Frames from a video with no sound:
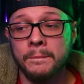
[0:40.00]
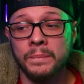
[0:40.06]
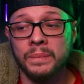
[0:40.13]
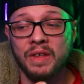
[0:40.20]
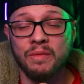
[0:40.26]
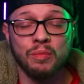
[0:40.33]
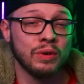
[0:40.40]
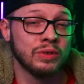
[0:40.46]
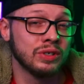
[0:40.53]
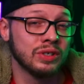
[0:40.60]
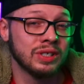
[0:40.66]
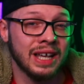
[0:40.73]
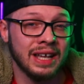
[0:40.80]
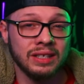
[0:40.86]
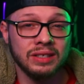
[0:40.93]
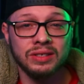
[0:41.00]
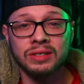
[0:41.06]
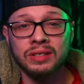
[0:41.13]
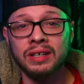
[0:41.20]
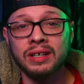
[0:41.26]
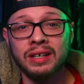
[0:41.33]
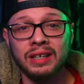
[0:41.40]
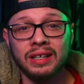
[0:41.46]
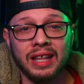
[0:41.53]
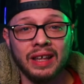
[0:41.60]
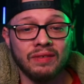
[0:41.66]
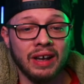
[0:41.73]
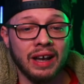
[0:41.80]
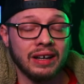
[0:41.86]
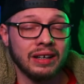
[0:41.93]
They purchased tents.
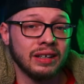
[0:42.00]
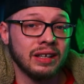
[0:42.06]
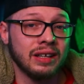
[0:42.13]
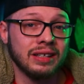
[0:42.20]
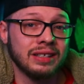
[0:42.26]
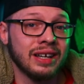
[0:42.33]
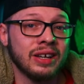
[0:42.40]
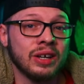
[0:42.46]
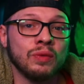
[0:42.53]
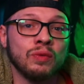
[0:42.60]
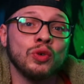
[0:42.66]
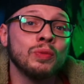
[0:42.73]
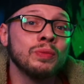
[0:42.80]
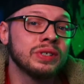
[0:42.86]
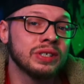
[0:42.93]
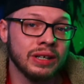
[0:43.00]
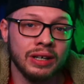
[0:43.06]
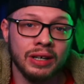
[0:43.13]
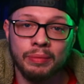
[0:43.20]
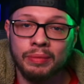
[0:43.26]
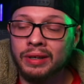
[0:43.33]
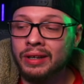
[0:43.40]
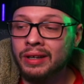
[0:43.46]
They've gotten an entire room set up,